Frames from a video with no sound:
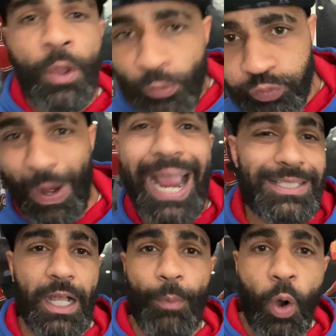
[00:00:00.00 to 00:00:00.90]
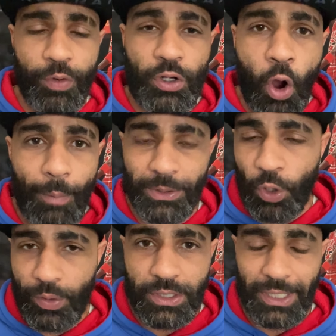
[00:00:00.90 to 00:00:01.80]
raising up over Karl
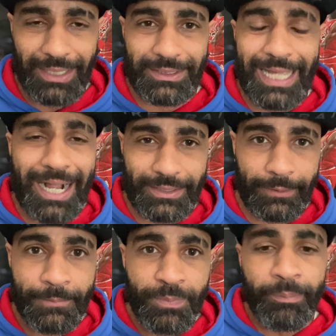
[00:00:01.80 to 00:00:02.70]
Malone and John Stockton,